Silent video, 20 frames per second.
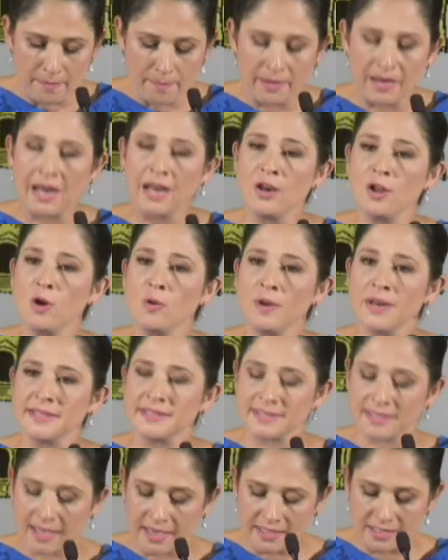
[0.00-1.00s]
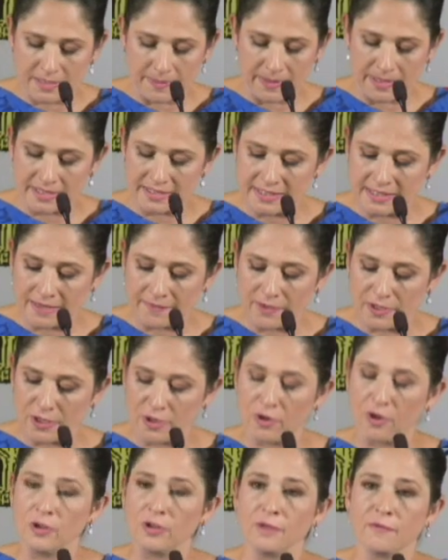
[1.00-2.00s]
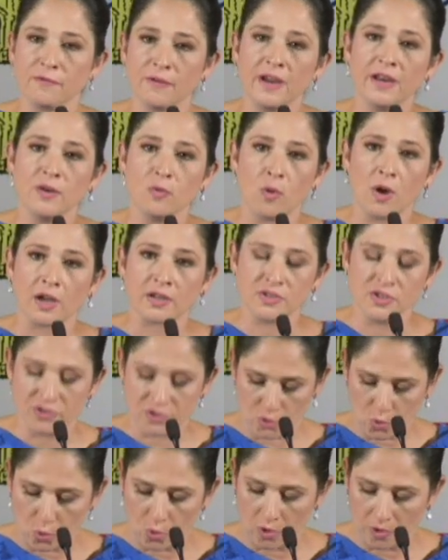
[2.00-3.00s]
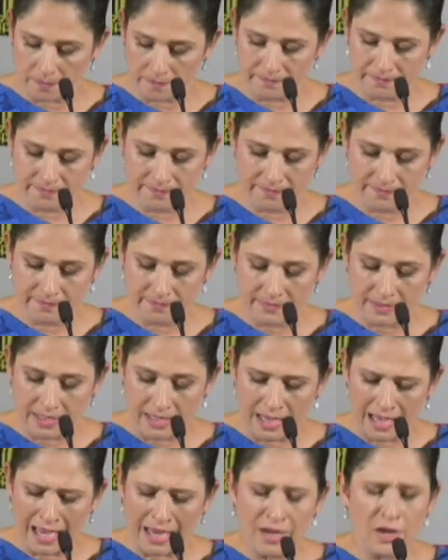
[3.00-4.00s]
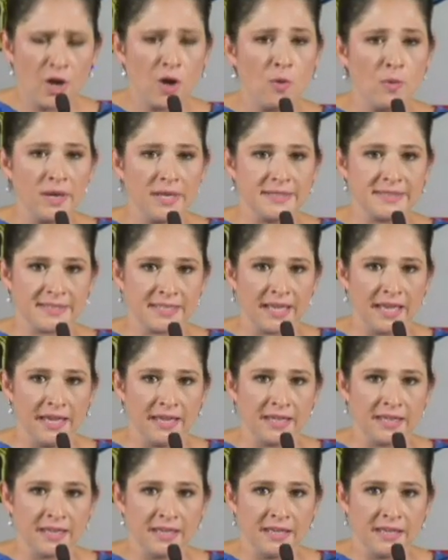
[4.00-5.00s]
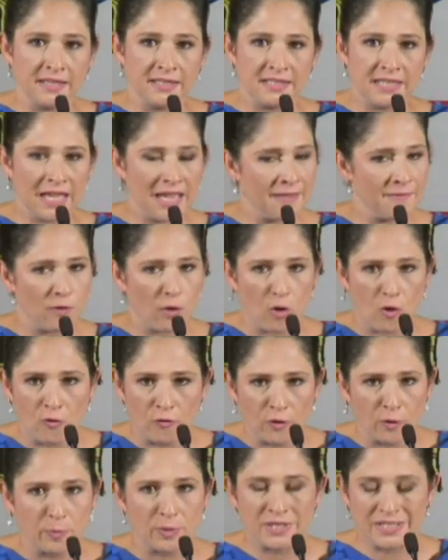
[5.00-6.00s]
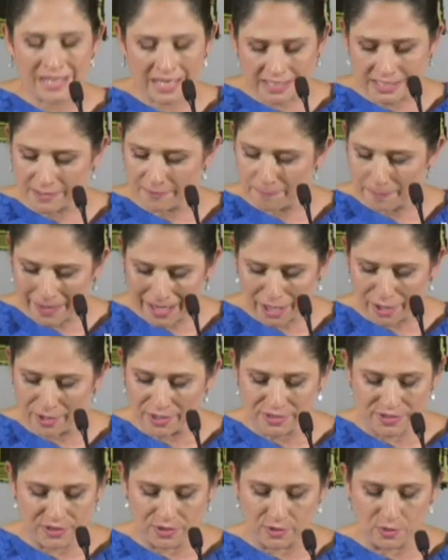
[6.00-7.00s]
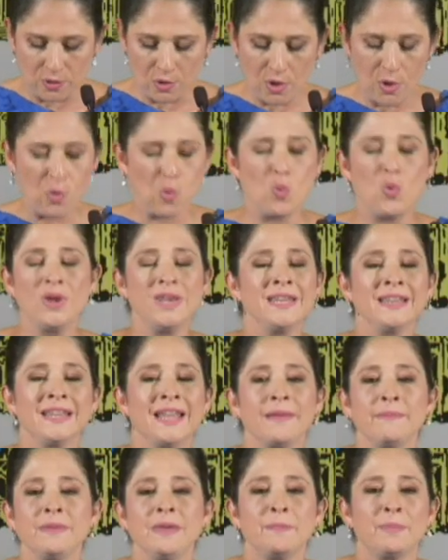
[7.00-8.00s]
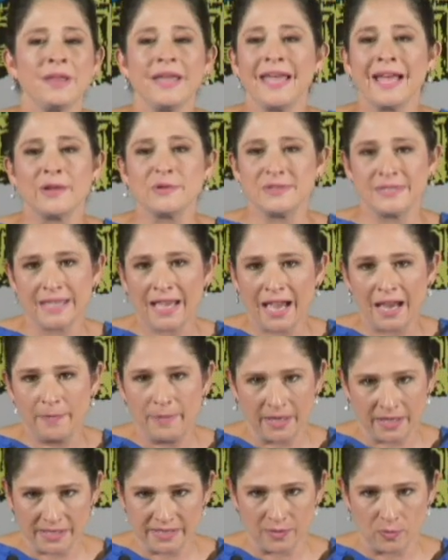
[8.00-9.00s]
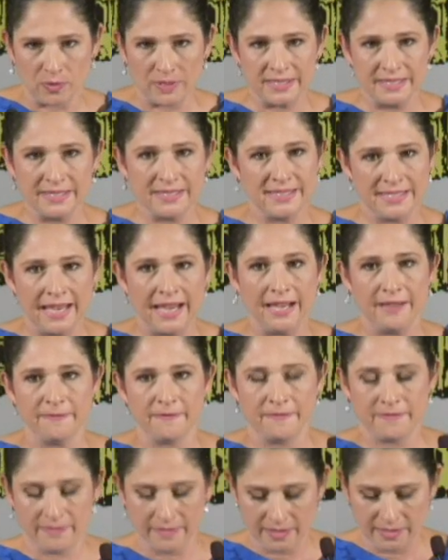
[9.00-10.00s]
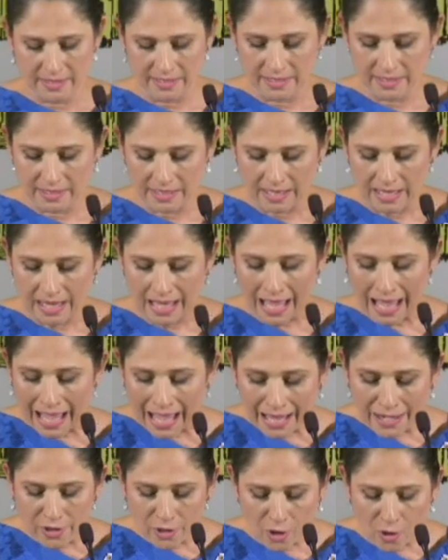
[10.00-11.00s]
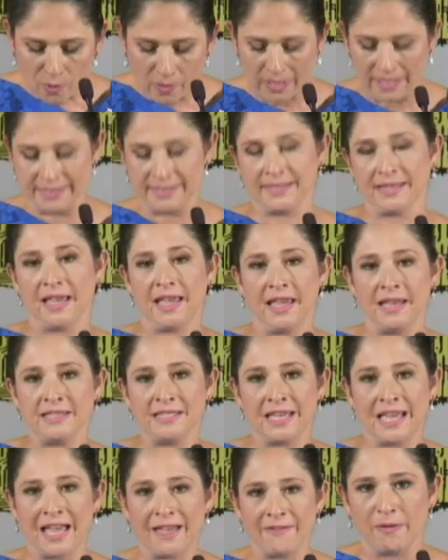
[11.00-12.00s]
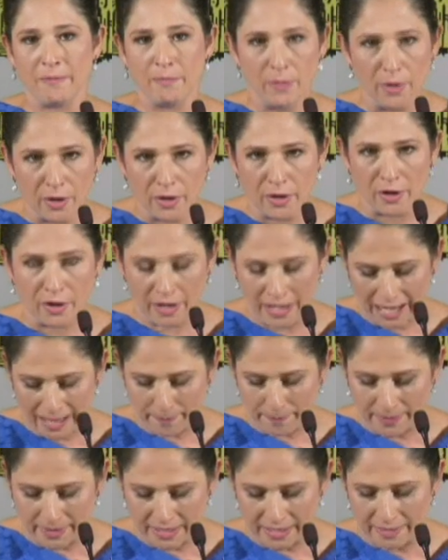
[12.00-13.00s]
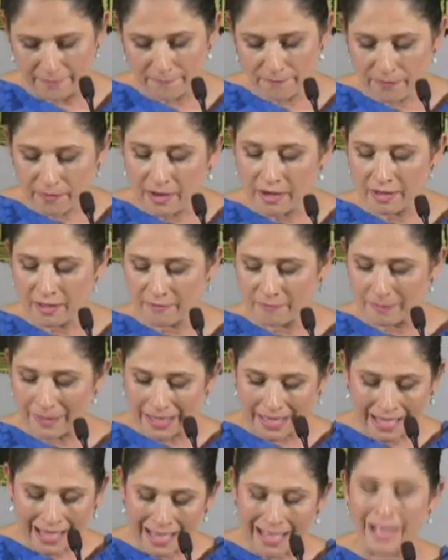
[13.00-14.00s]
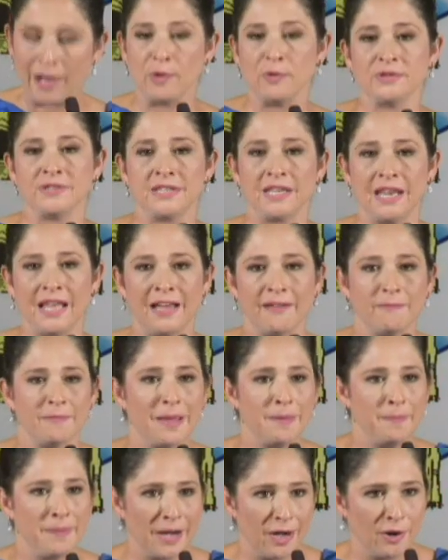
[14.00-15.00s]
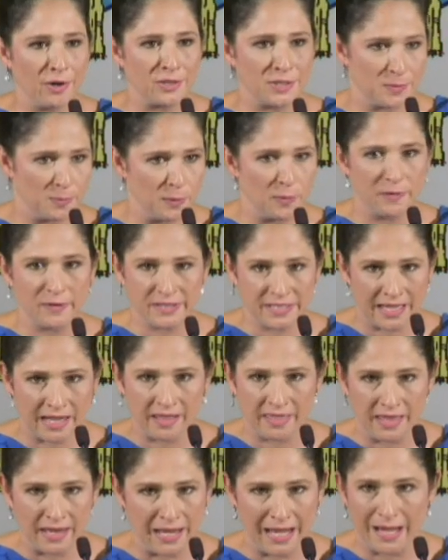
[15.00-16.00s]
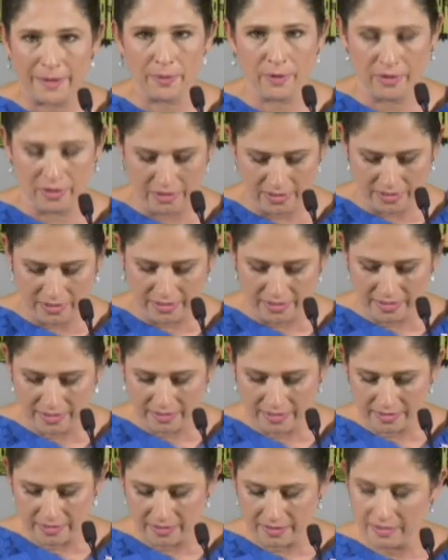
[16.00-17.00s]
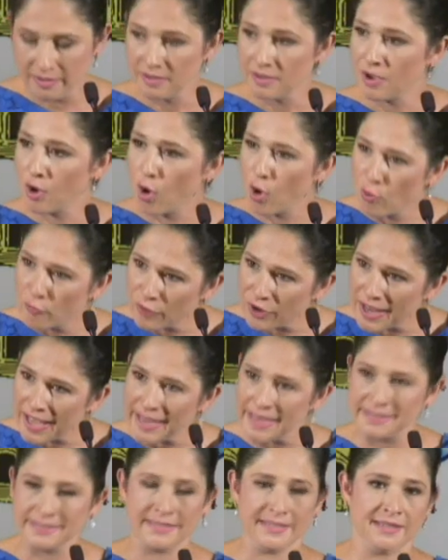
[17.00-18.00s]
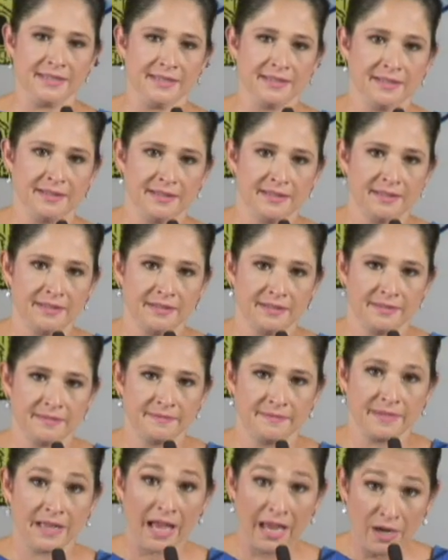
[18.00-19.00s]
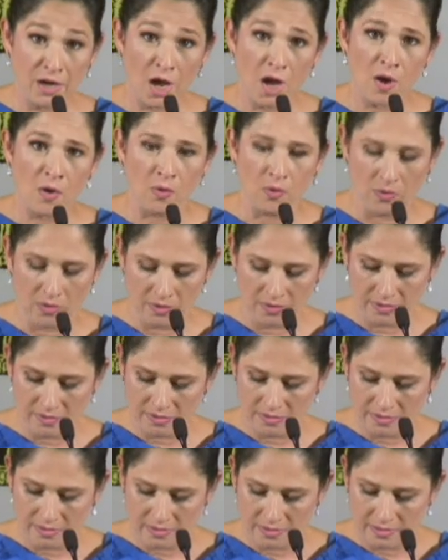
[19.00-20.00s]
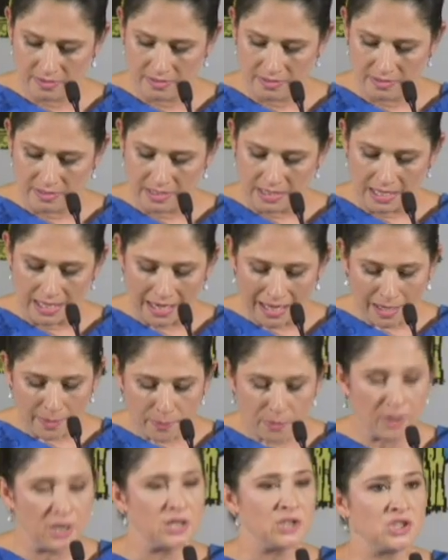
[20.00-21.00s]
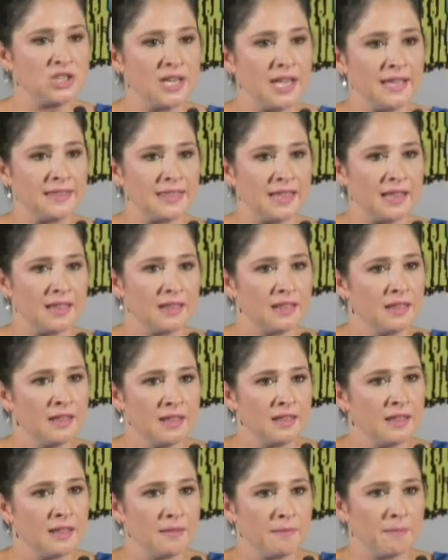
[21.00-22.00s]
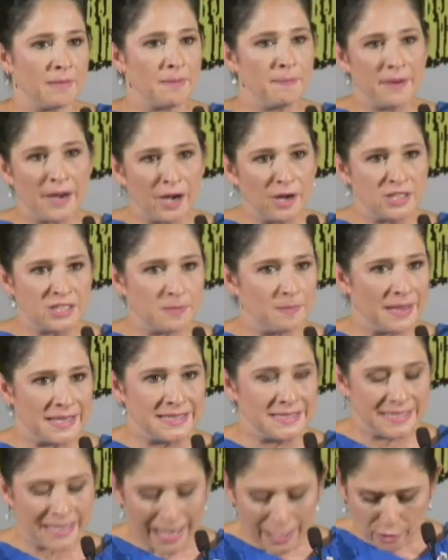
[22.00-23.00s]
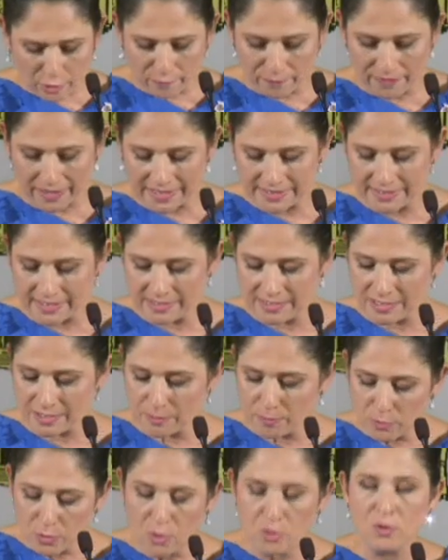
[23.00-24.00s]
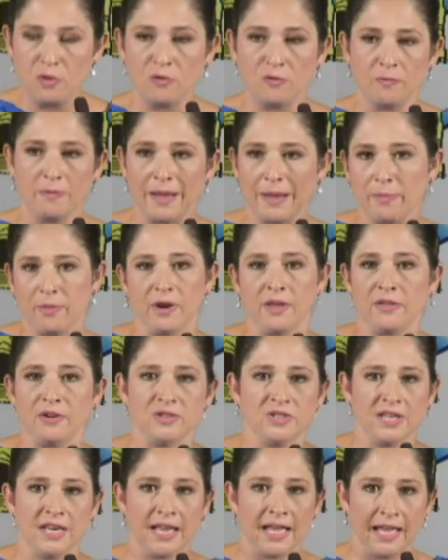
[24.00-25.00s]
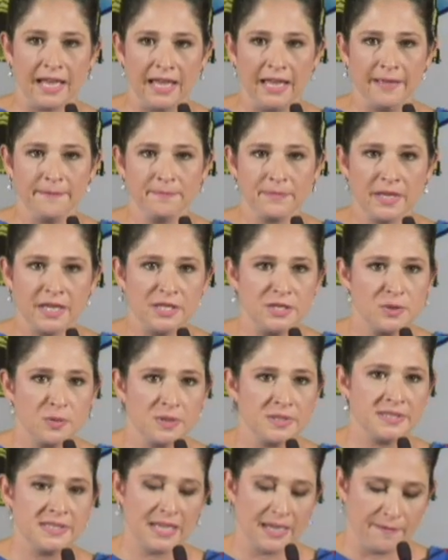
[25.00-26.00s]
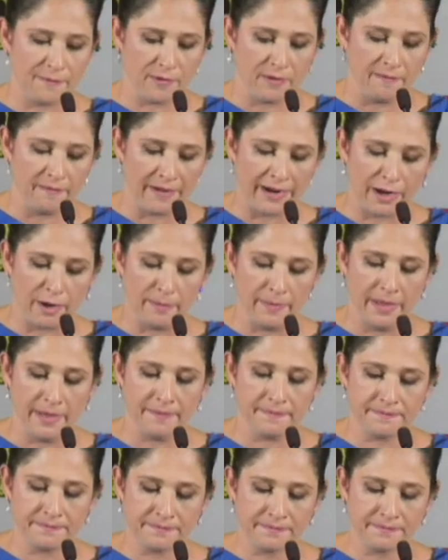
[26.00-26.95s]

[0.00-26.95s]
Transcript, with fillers: But I know what it's like to be a seven year old afraid to walk to school. I know what it's like to have overprotective parents who wouldn't let me play outside because it wasn't safe. I know what it's like to a murder happen in front of my house and have my parents move us out of the neighborhood overnight. I know. And I appreciate that my parents made sacrifices to move my brothers and I mm-hmm. into a safer environment.